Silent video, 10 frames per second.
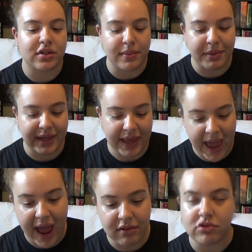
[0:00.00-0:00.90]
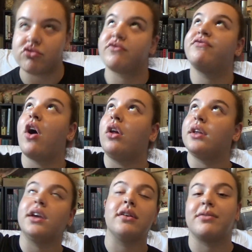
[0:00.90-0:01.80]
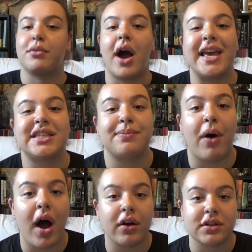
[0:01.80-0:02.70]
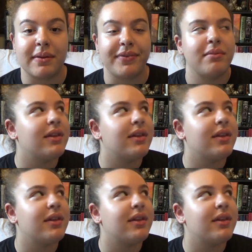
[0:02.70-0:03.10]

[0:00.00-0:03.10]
So maybe like the hat falling from a high spot or something.